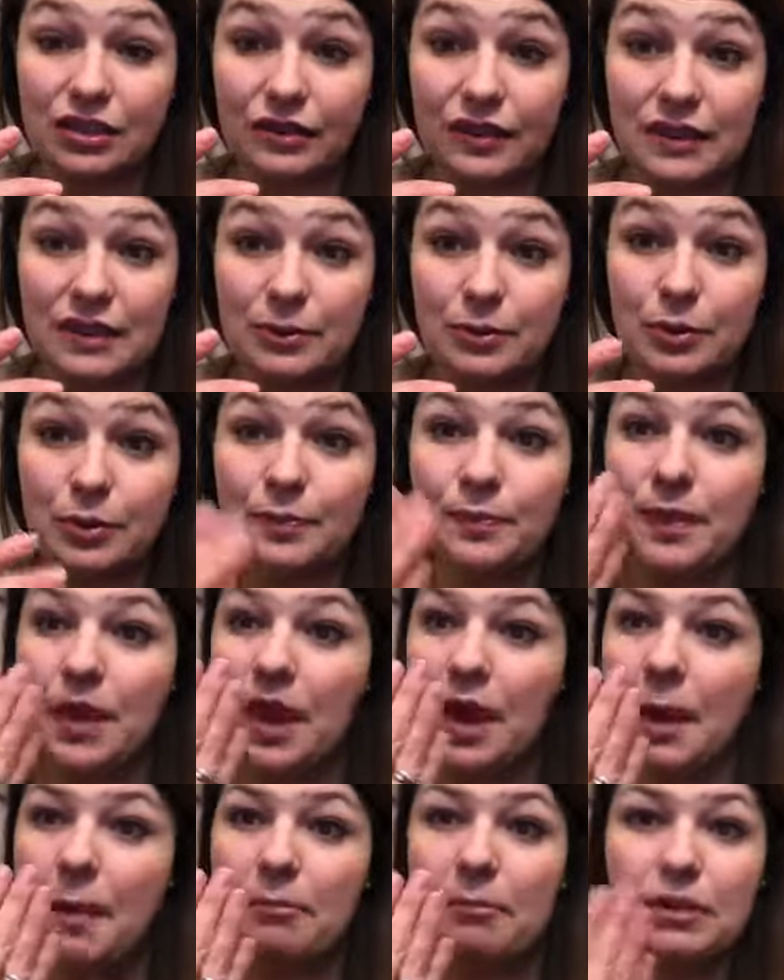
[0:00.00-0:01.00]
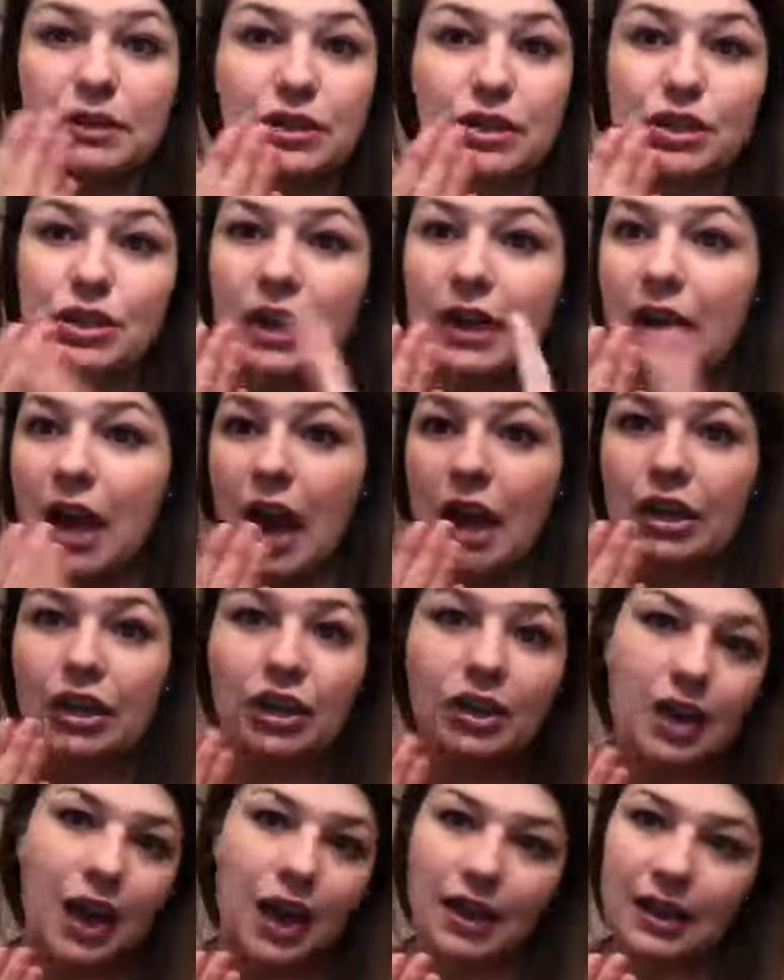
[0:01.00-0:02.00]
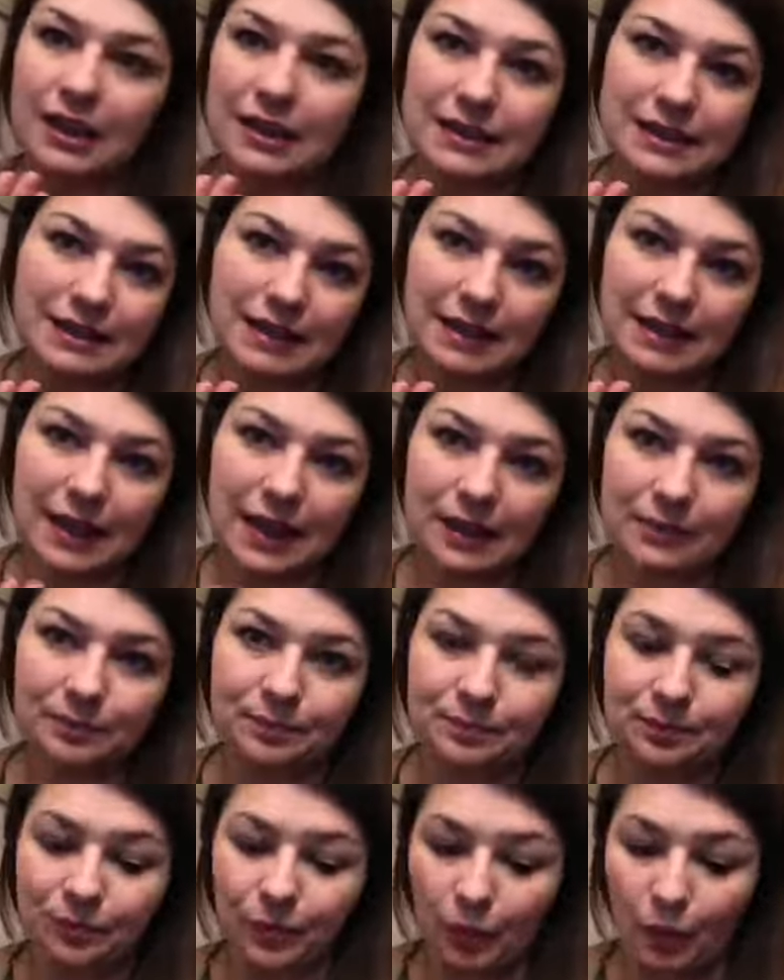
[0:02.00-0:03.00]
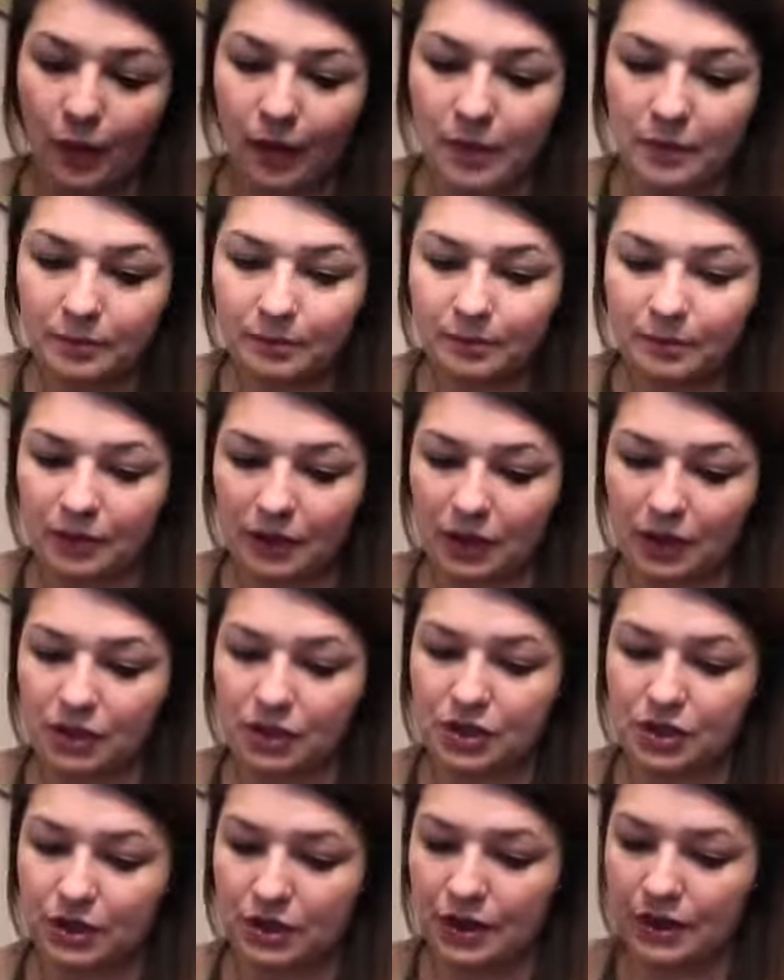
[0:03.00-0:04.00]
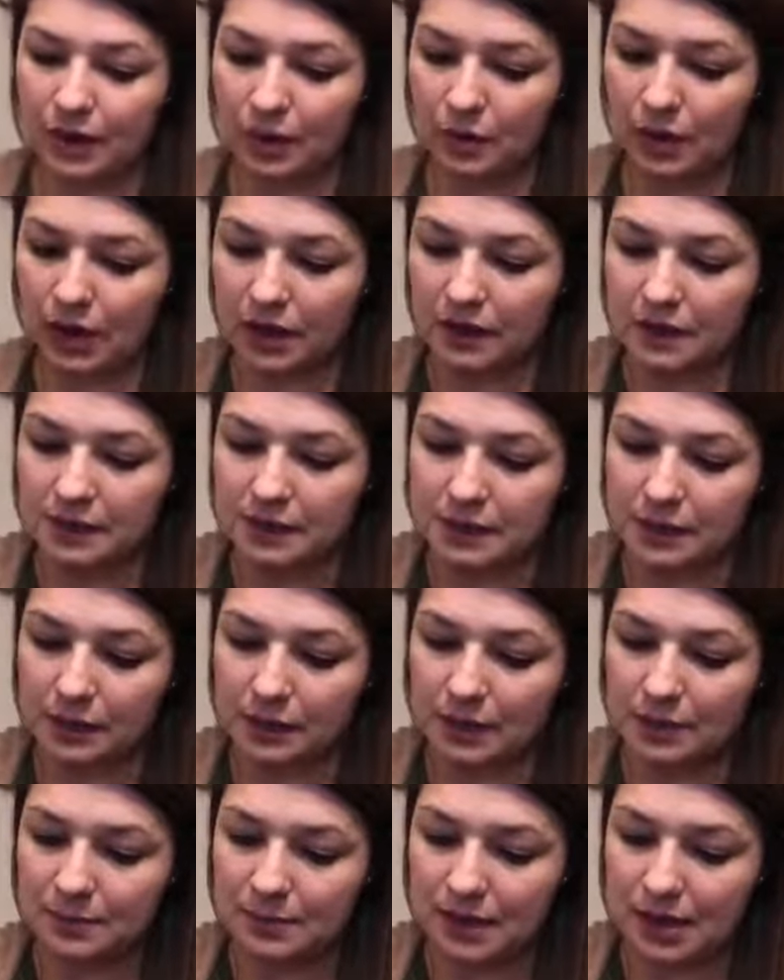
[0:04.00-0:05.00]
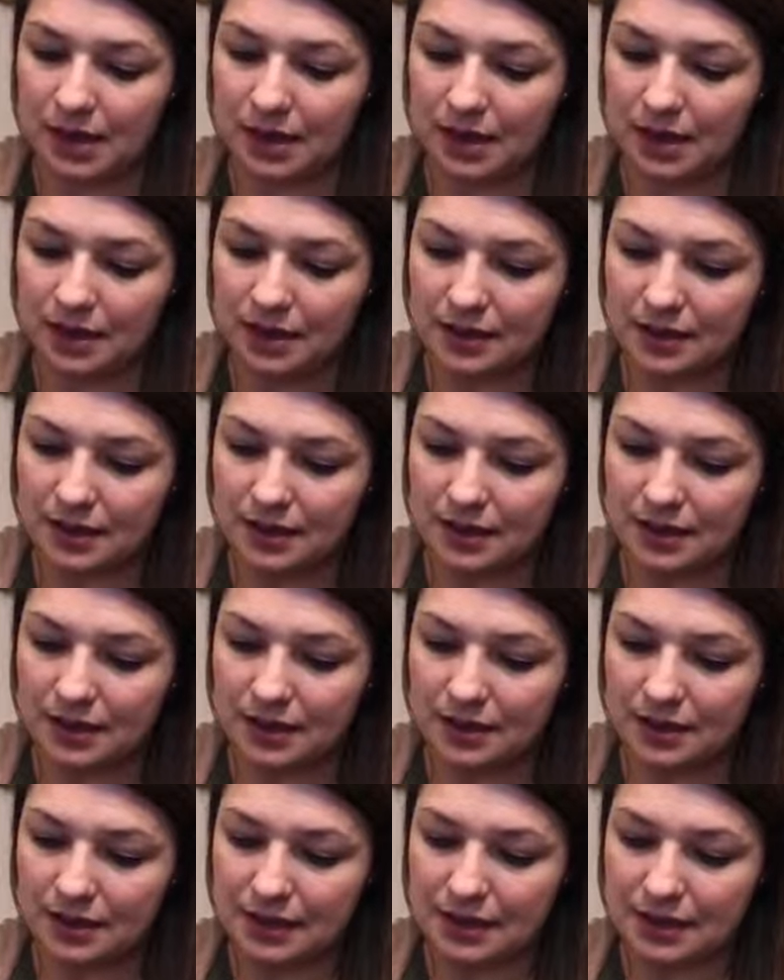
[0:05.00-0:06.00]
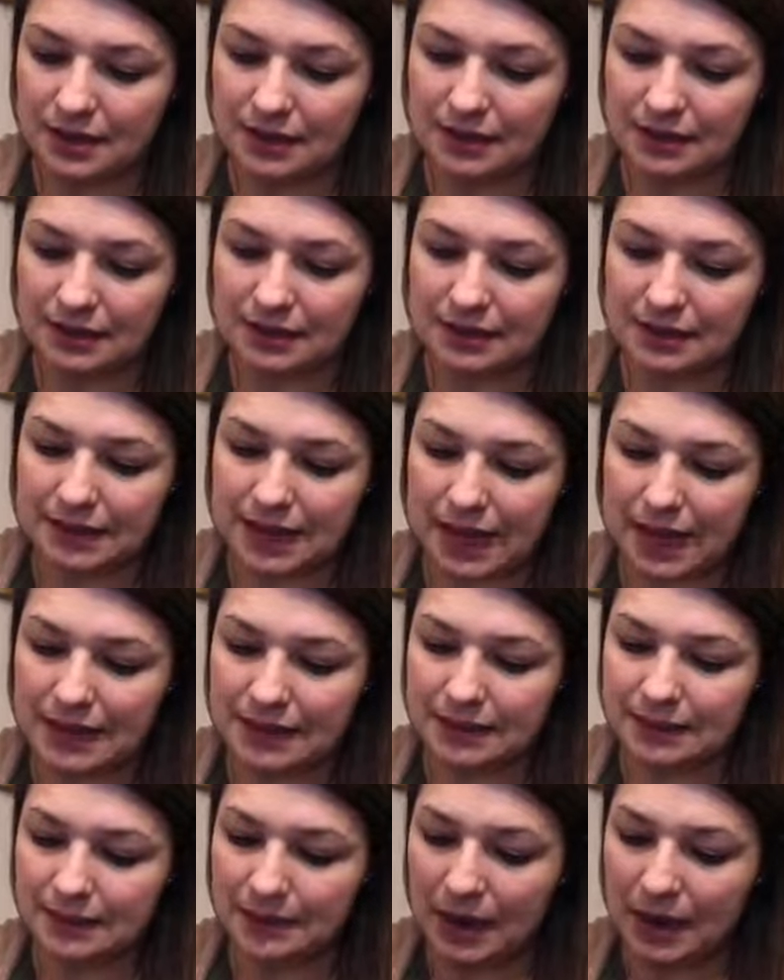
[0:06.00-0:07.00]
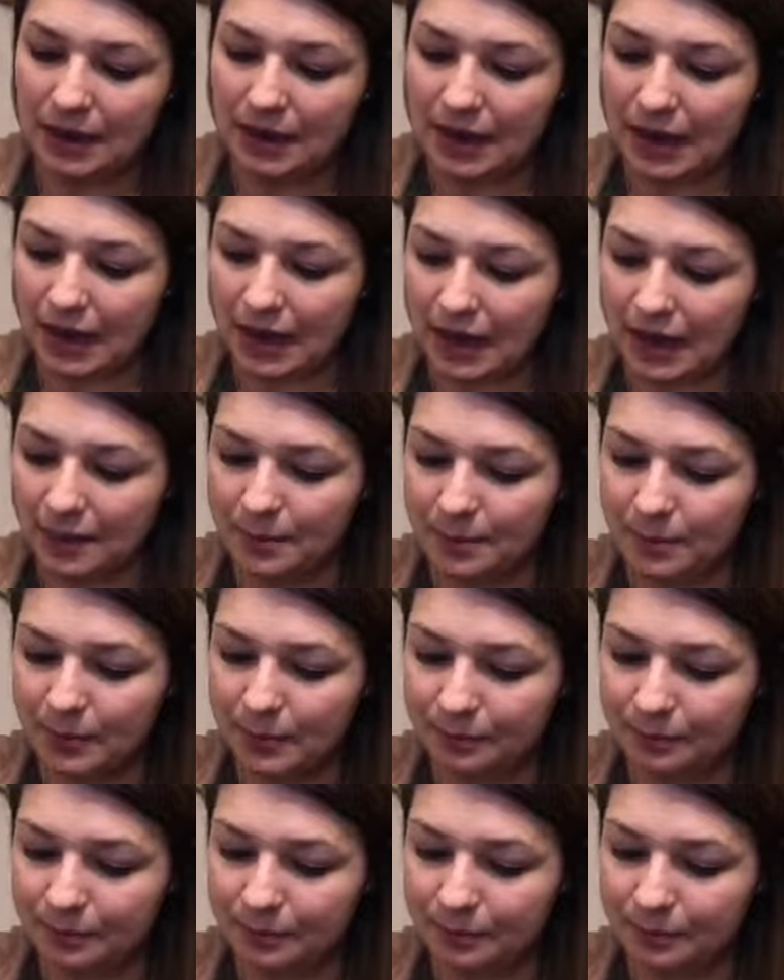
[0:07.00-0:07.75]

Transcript: visible, but straight on, you're not gonna see that, okay? And I'll show you how that works. So let me size mine up.